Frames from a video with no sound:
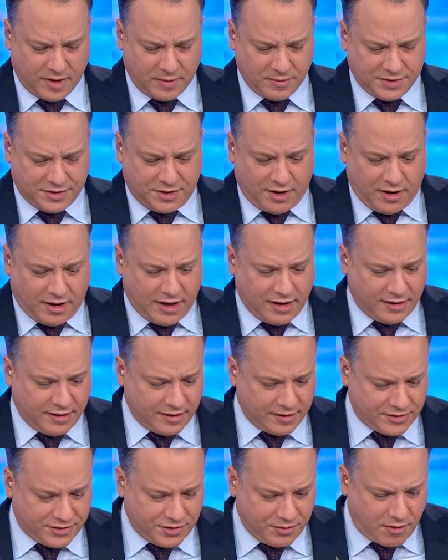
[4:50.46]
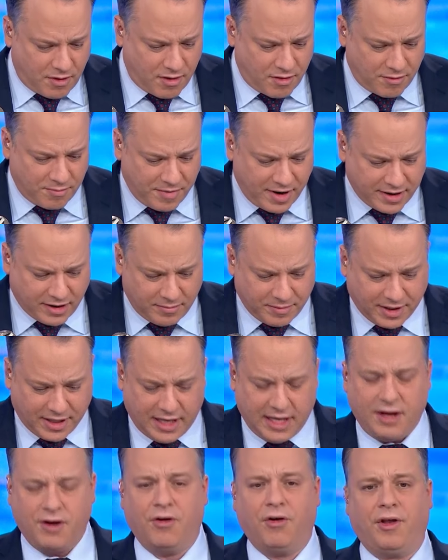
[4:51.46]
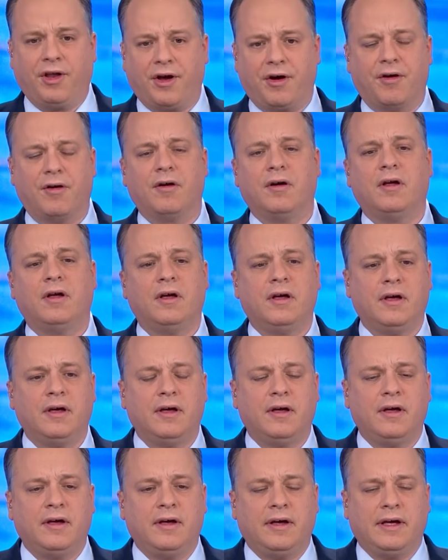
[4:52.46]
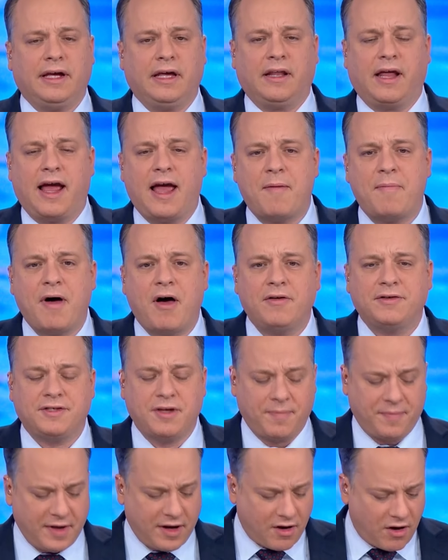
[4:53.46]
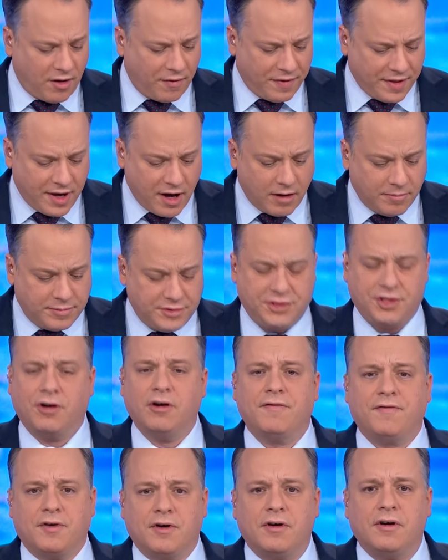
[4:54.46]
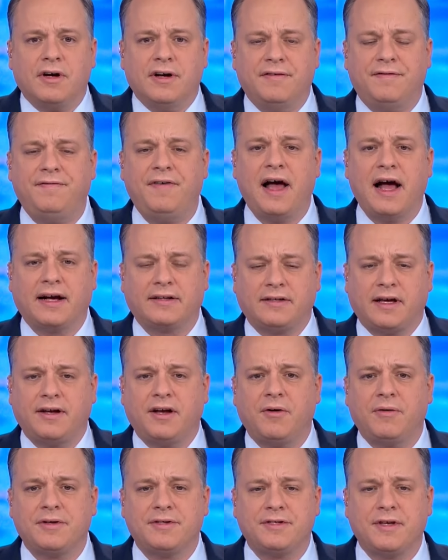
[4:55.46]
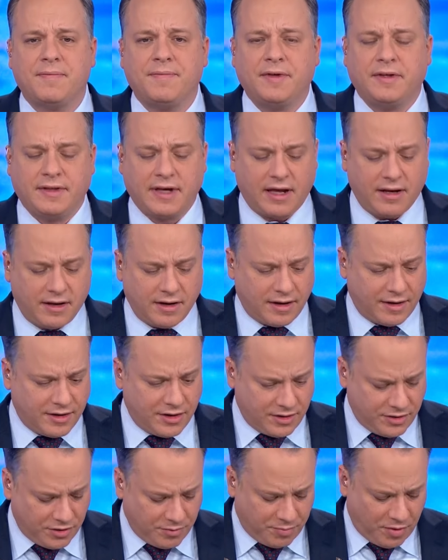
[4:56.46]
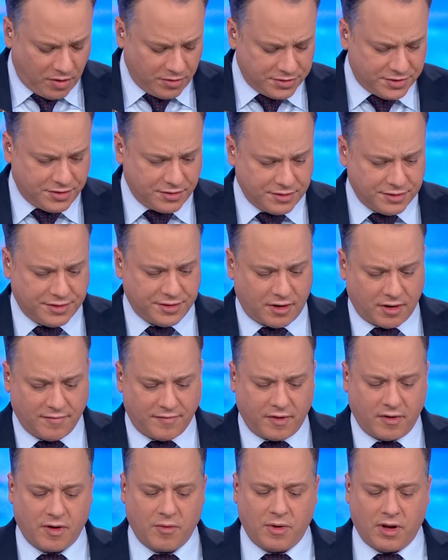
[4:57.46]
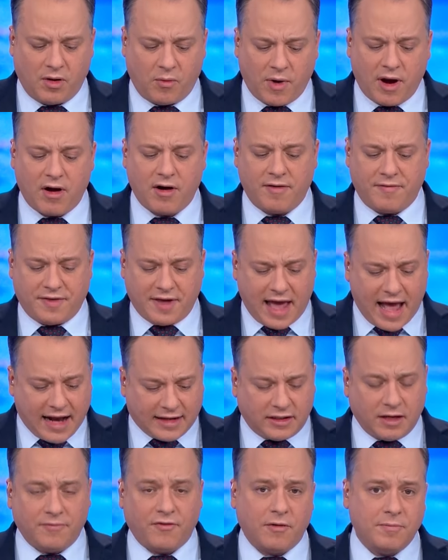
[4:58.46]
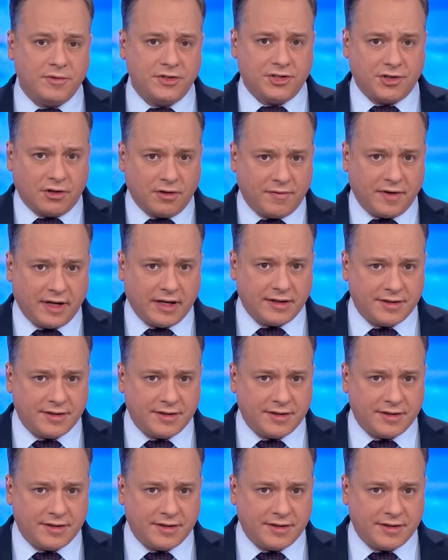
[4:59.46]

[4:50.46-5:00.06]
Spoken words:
was talking to our own Michael McKee earlier Eli, about something called the observer effect. I know it's something that you pollsters are very well aware of. The act of observing